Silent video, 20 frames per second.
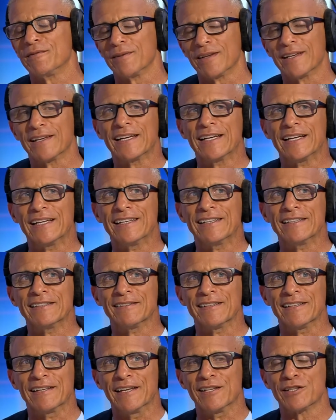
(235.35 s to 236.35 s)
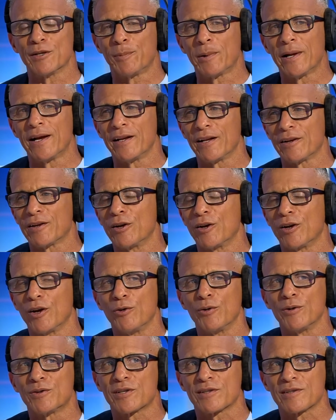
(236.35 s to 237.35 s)
Uh, he's a player that can
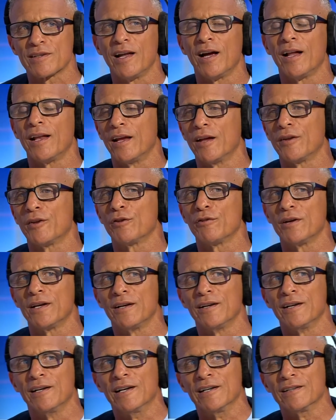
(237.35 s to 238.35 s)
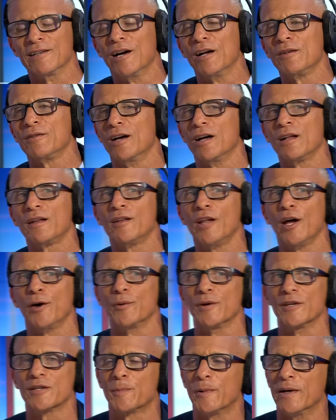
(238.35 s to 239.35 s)
go slightly under uh, uh un-
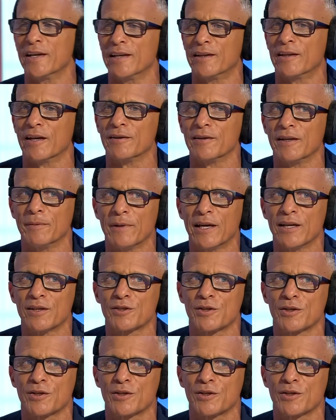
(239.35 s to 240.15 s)
unnoticed, but he he makes